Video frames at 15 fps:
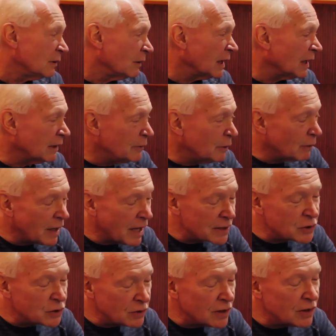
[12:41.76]
Well, if you were to
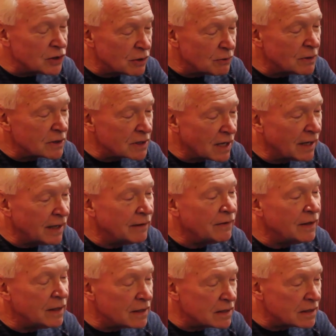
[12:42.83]
ask Judine, she would say if
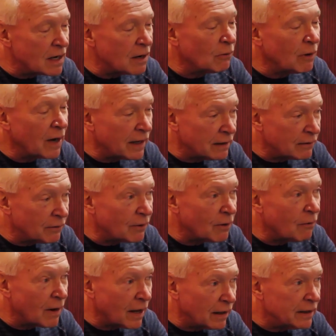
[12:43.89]
he is not writing for a
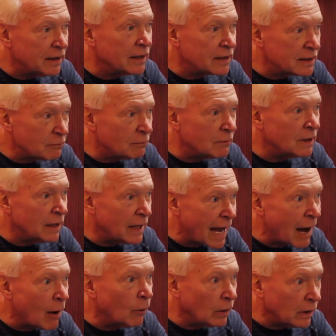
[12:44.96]
while, he gets really
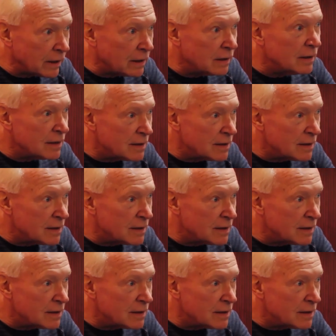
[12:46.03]
owly.